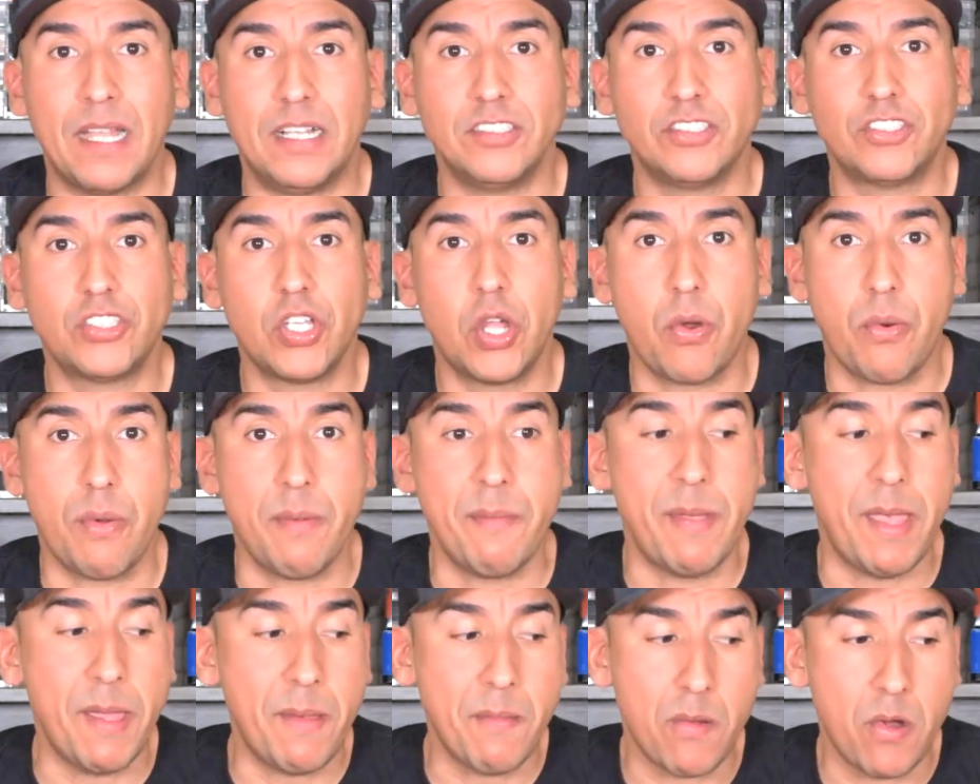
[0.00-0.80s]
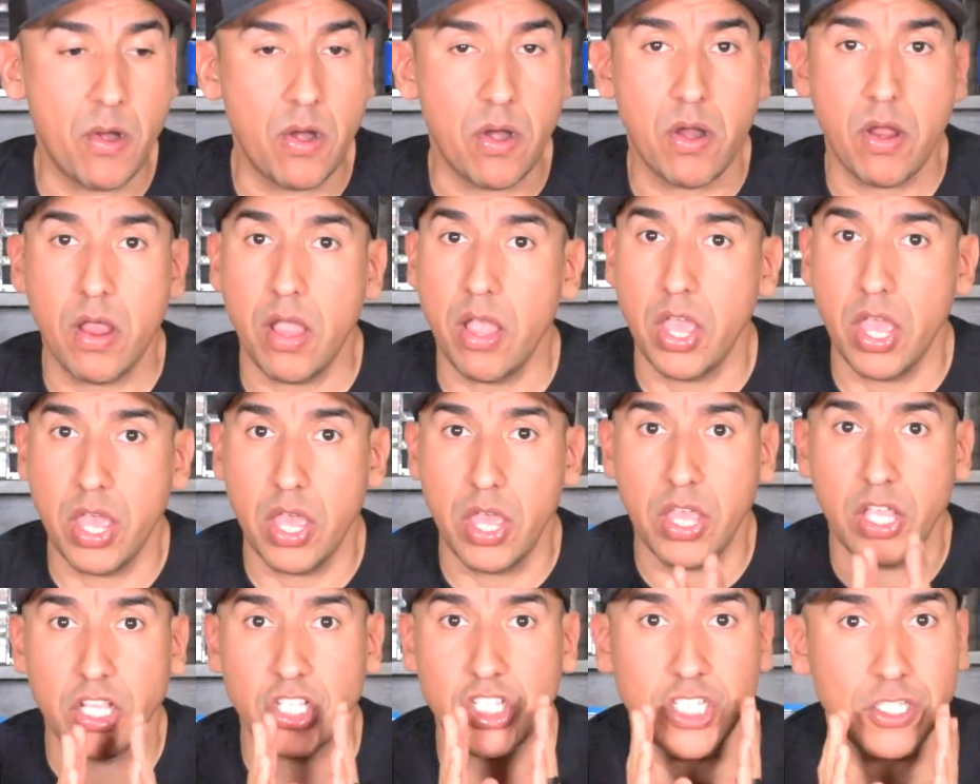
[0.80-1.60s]
So remember,
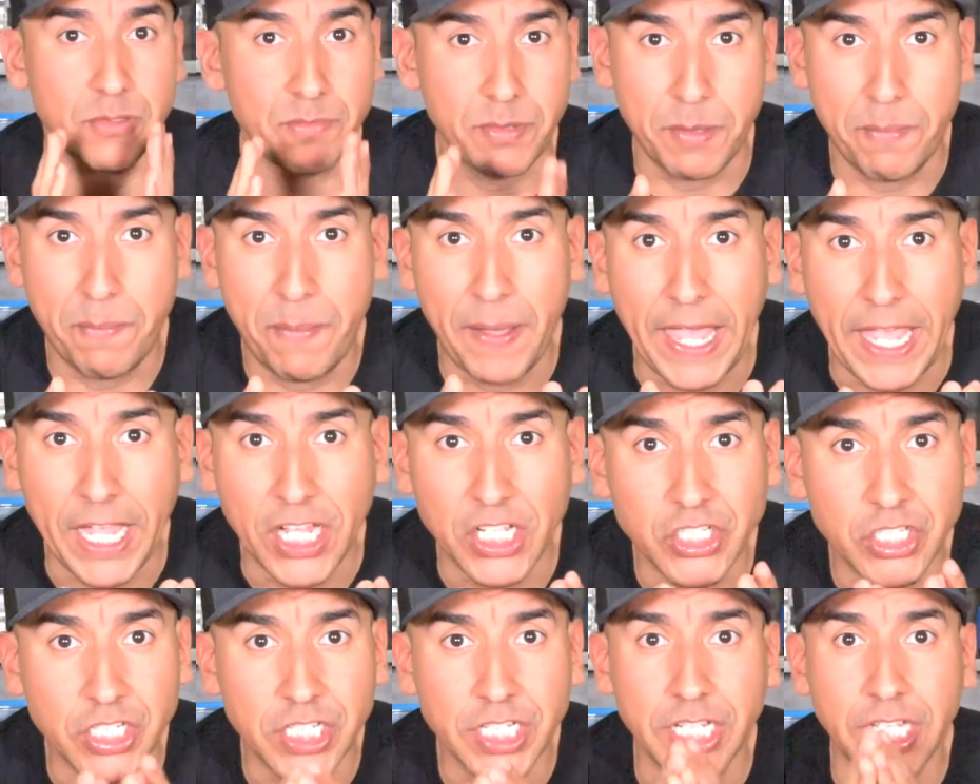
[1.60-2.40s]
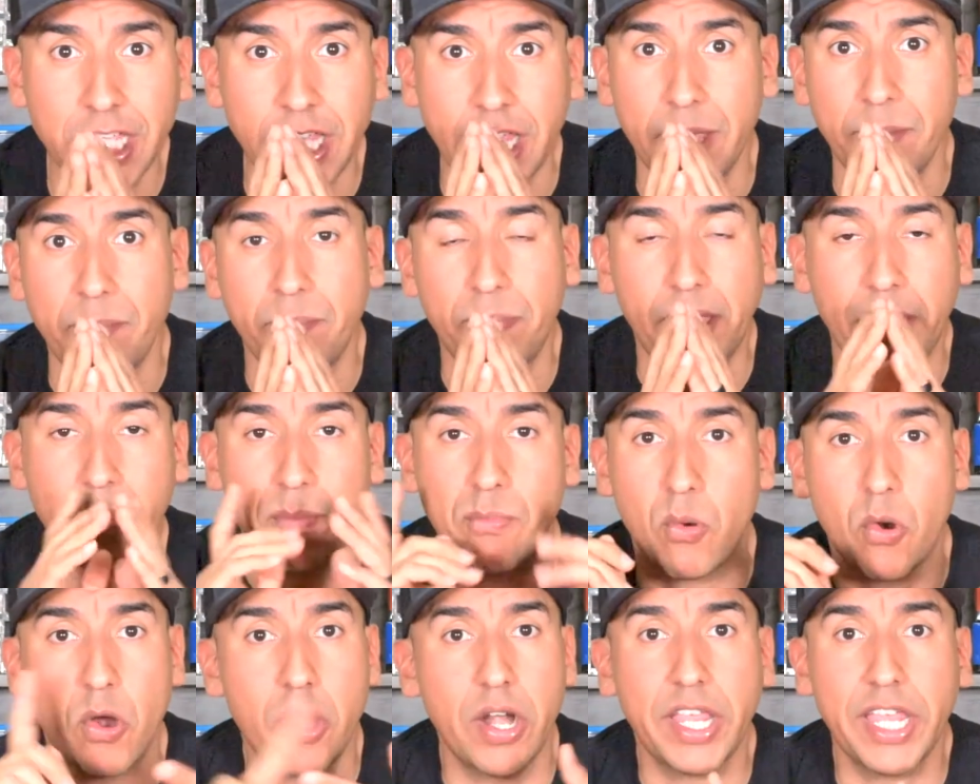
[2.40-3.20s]
just be patient, keep
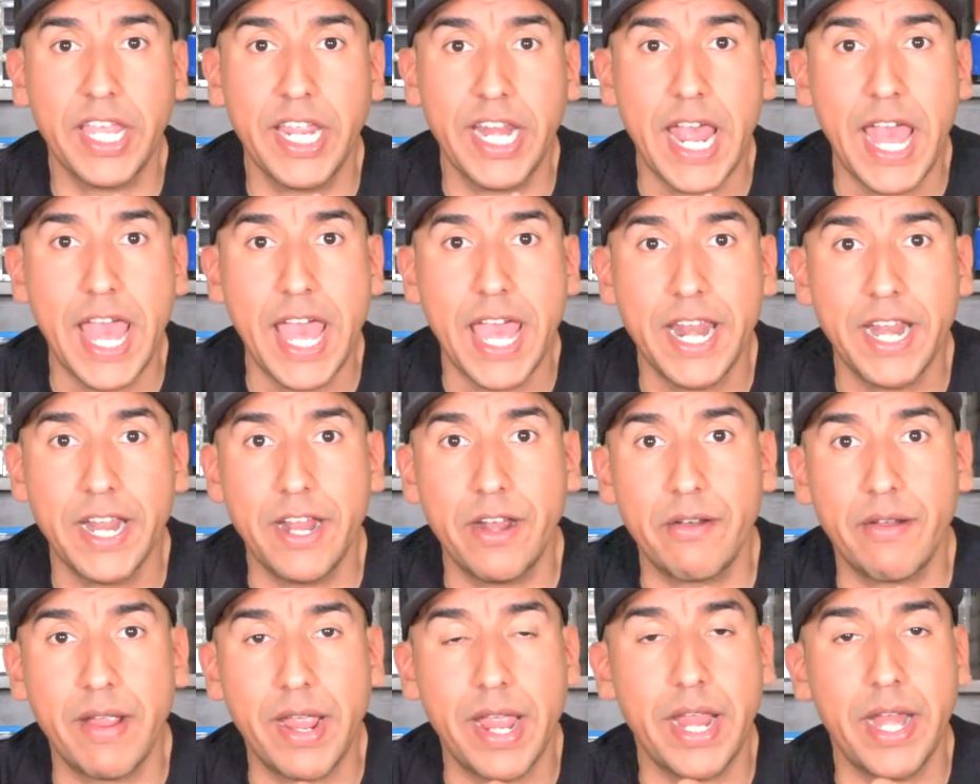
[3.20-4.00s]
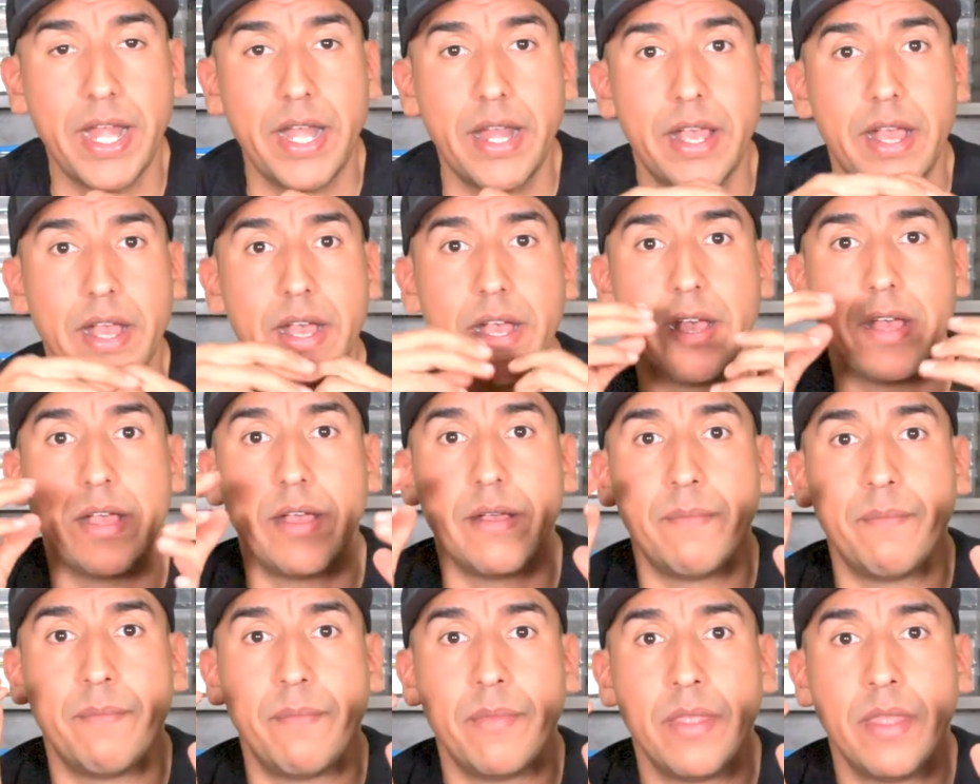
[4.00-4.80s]
working at it, right?
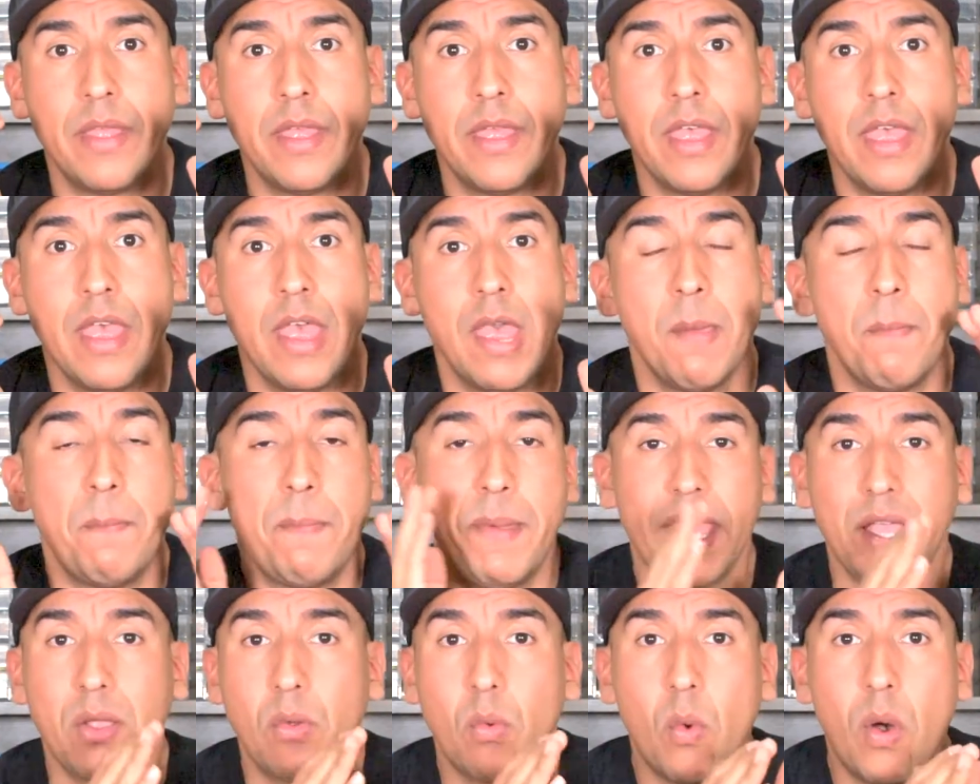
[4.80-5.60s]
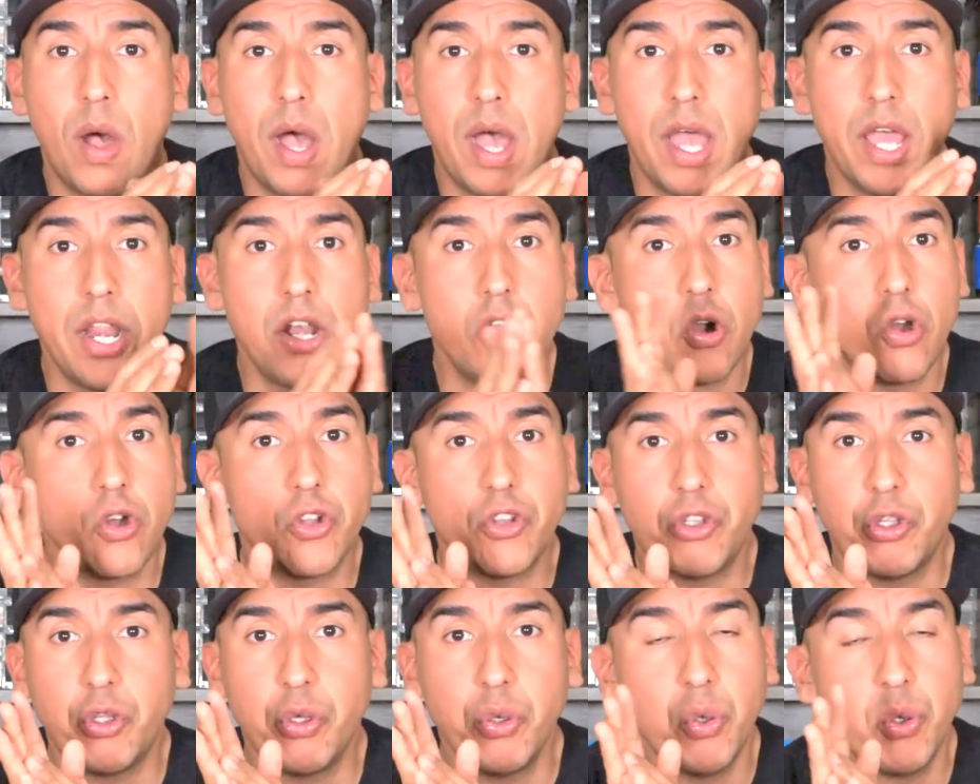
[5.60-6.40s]
Pick 1
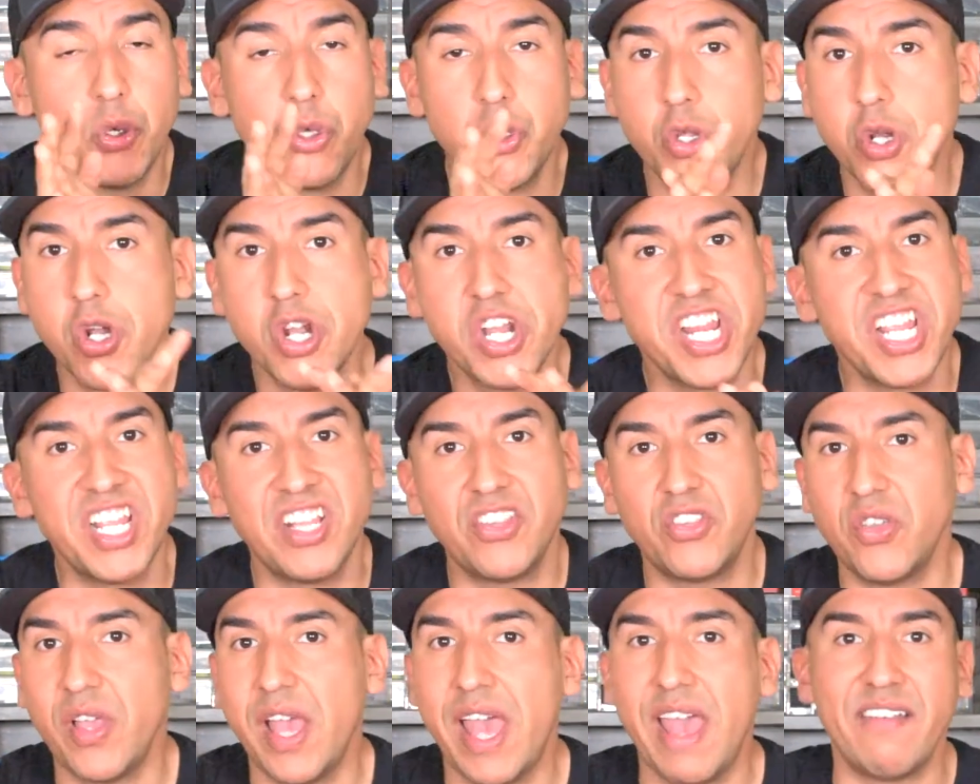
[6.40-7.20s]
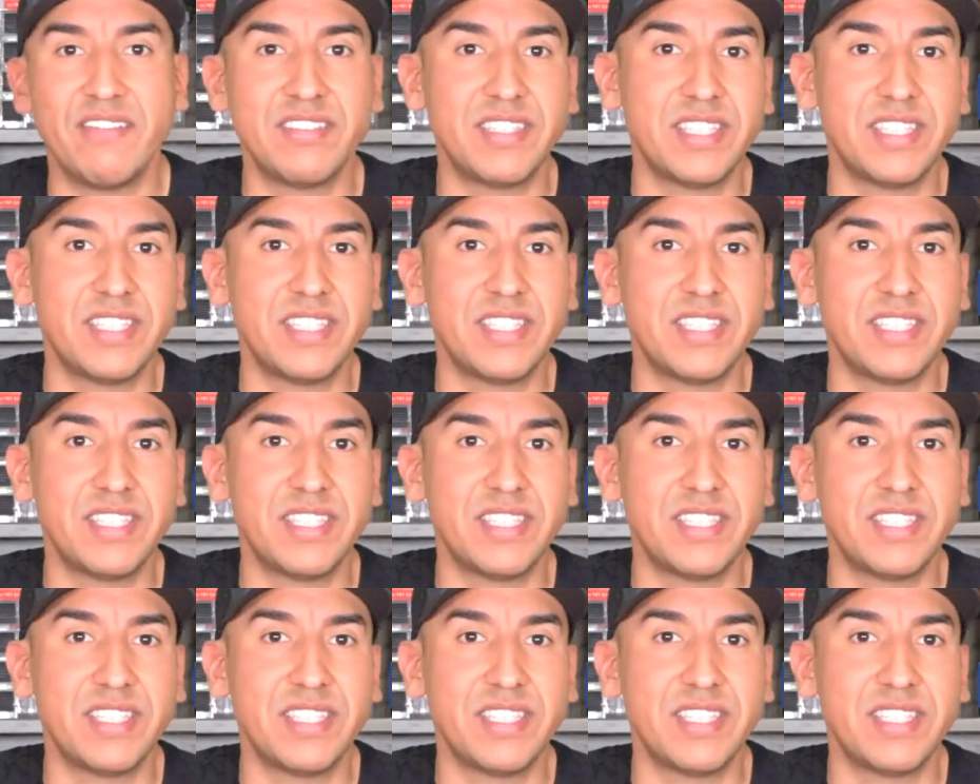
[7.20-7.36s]
or 2. You don't need to have